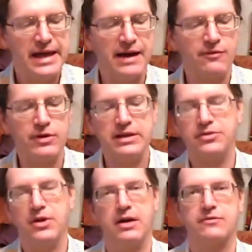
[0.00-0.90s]
Every
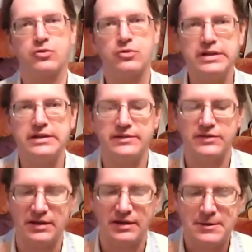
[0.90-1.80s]
thought of greed is
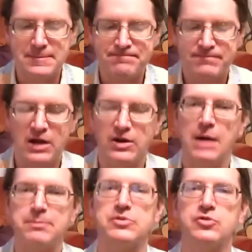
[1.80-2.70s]
a, uh, an
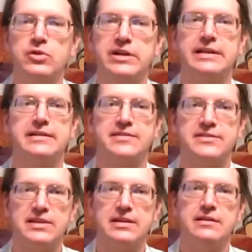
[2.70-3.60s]
opportunity to
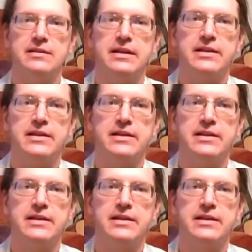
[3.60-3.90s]
see